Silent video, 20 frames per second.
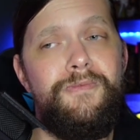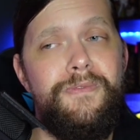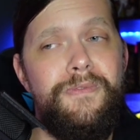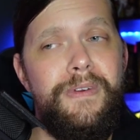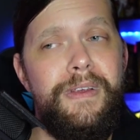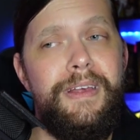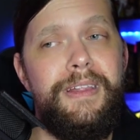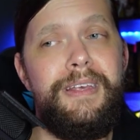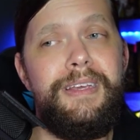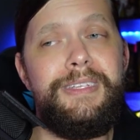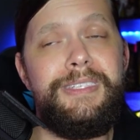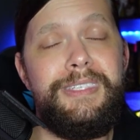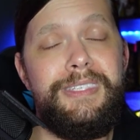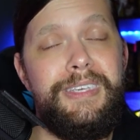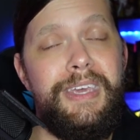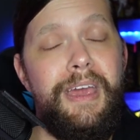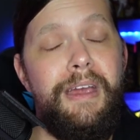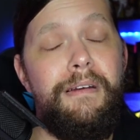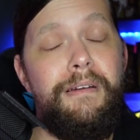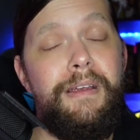really
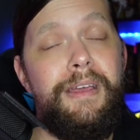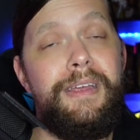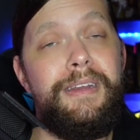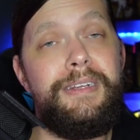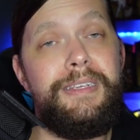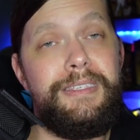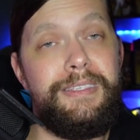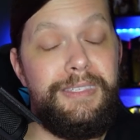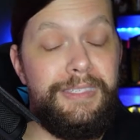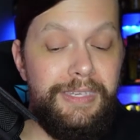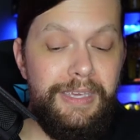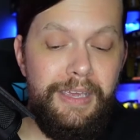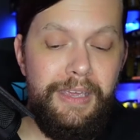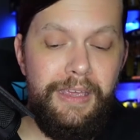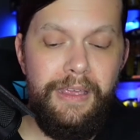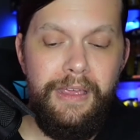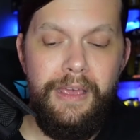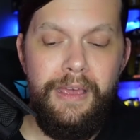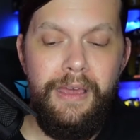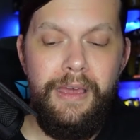scary to
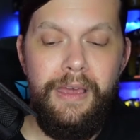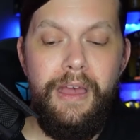see.